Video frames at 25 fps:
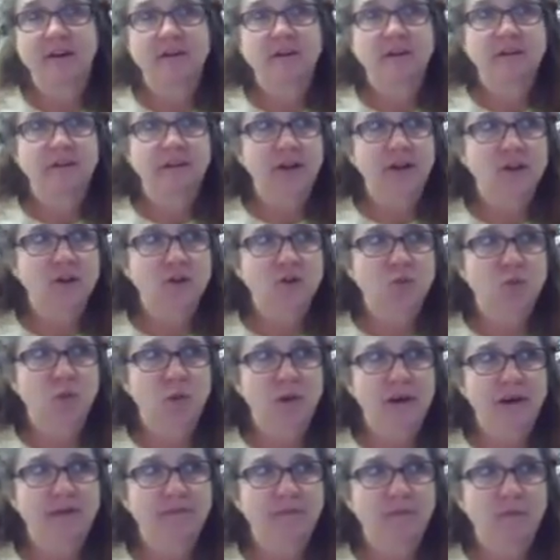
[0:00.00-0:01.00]
There's
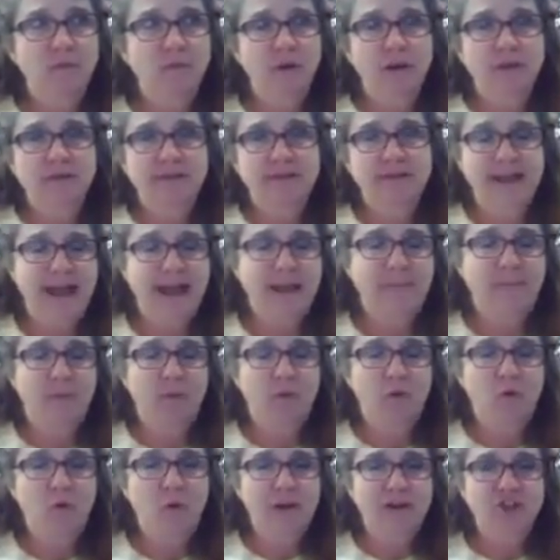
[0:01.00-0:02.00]
one
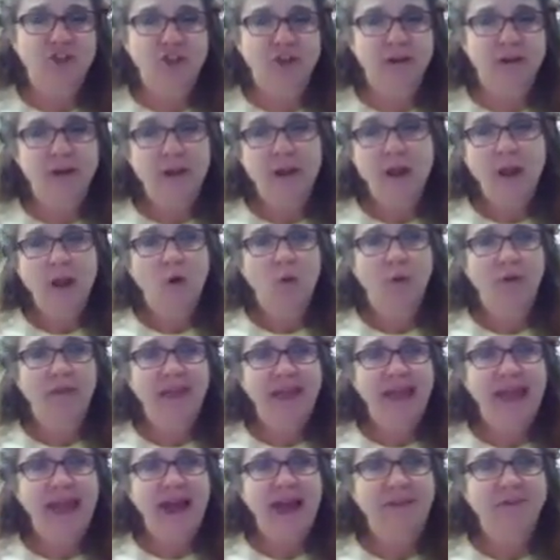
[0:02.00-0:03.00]
sample question where
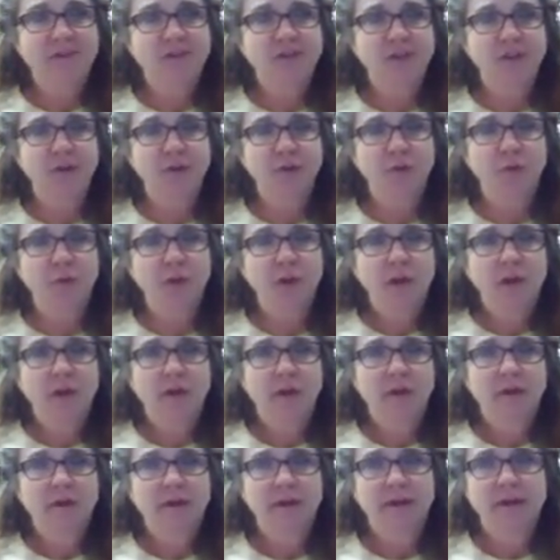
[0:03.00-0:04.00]
they have to
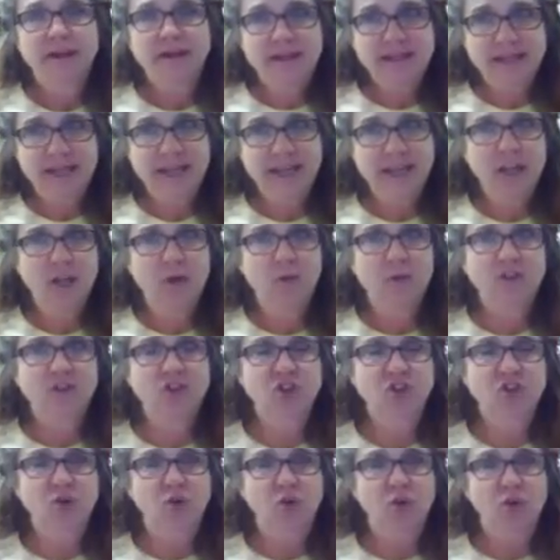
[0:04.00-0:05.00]
continue a
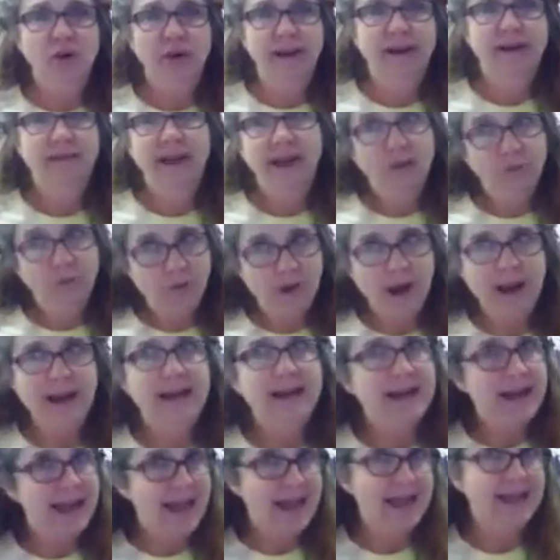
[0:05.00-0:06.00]
story, like write
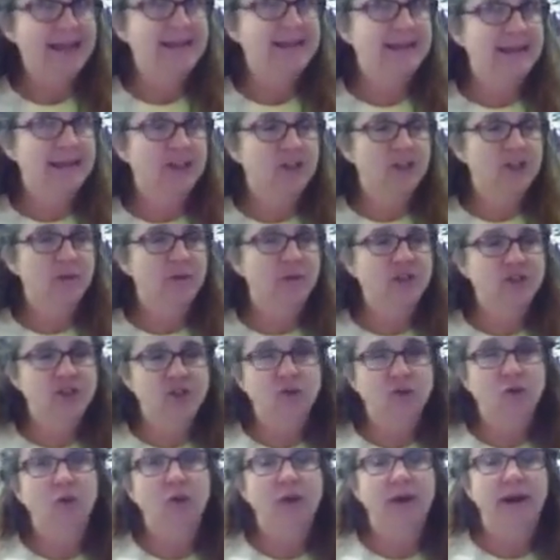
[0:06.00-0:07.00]
an ending to a
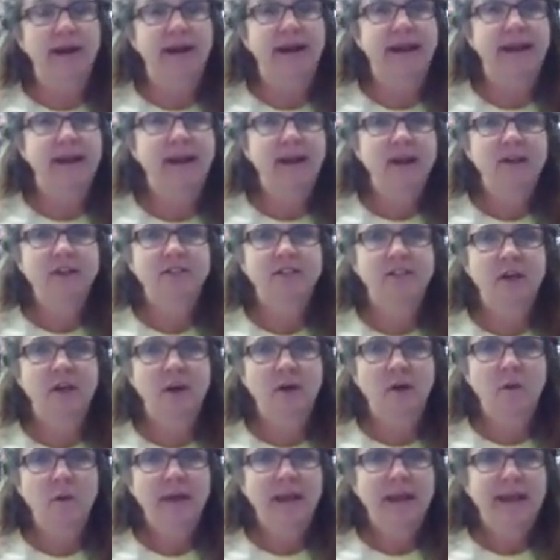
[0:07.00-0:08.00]
story.
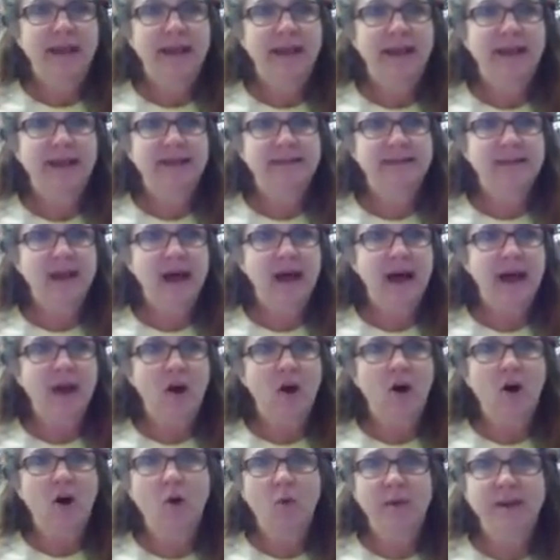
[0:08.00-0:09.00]
So it's
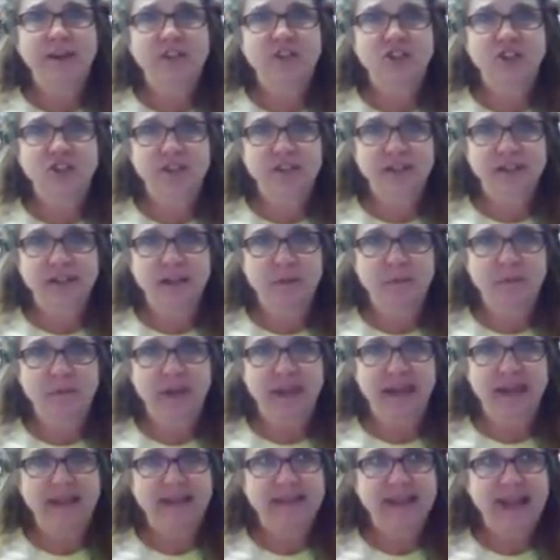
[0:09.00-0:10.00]
not always just going to
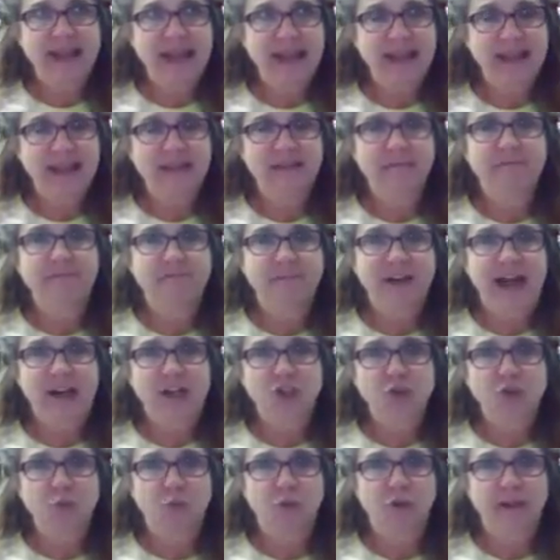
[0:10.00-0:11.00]
be taking
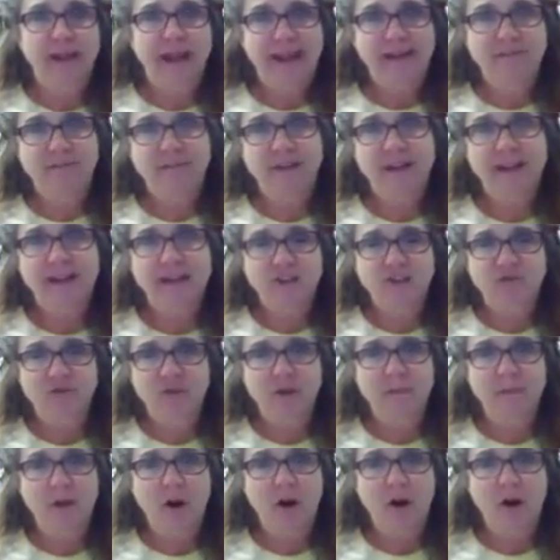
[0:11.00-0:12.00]
factual evidence
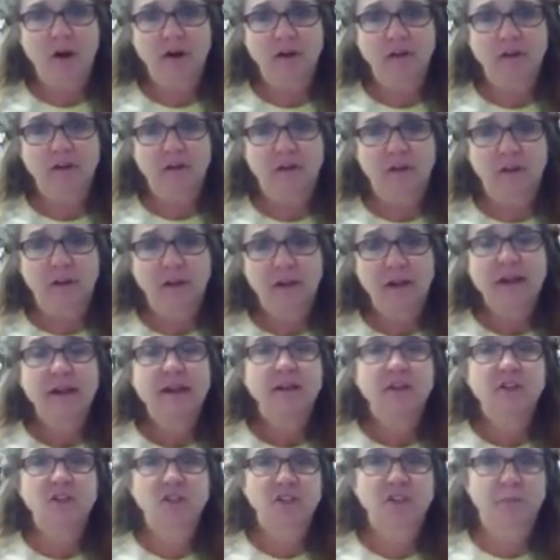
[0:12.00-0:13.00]
from an article
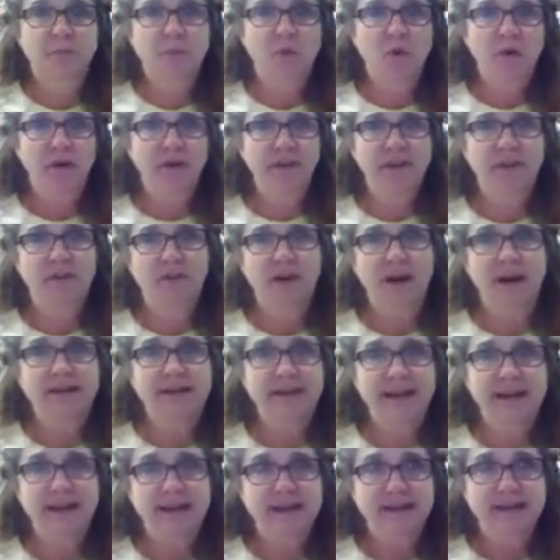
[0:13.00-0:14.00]
to support their
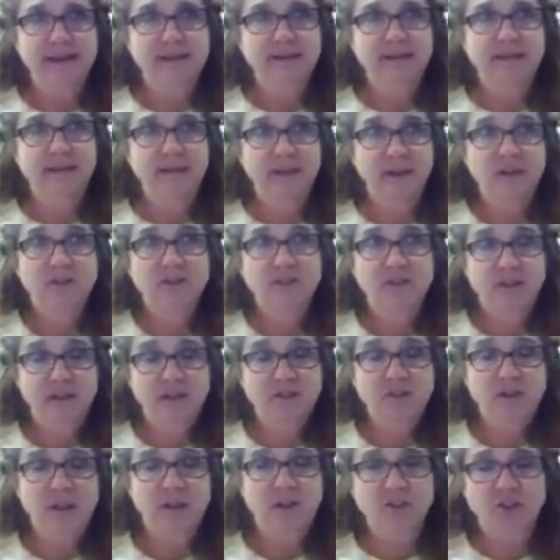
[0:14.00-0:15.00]
ideas.
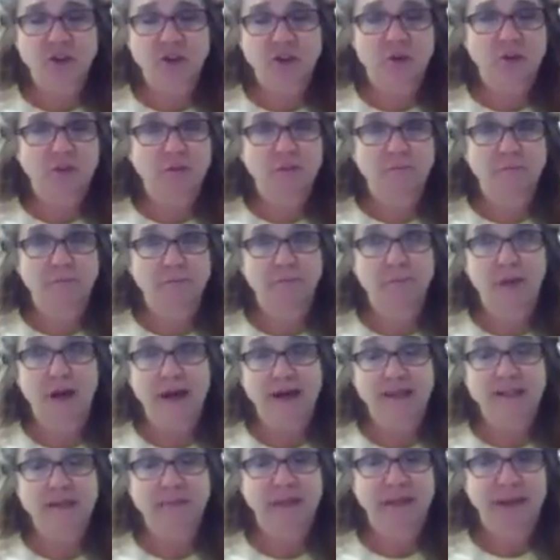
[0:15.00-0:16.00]
There's also
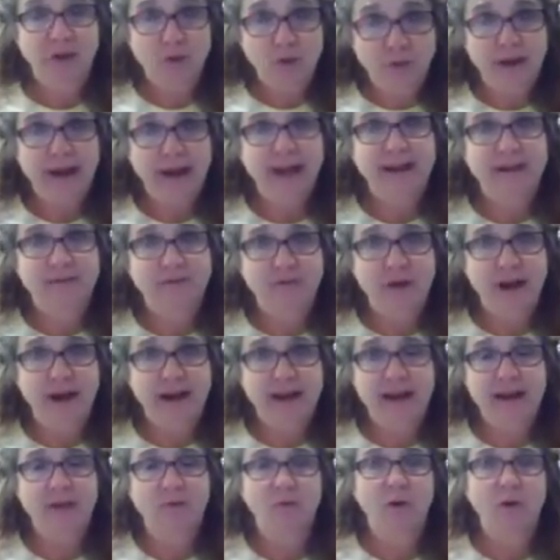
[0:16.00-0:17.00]
possibly creative
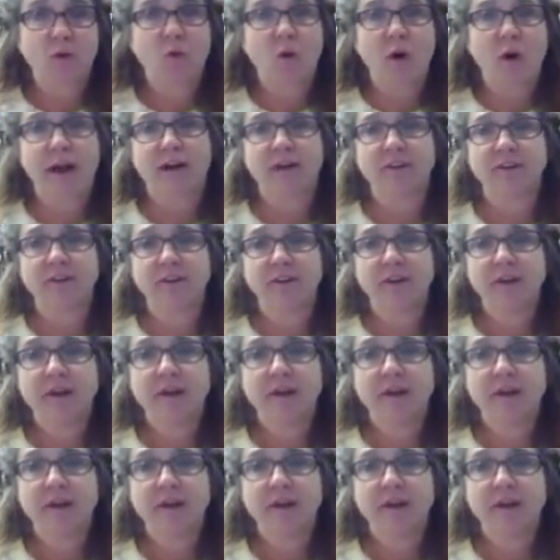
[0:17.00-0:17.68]
writing required.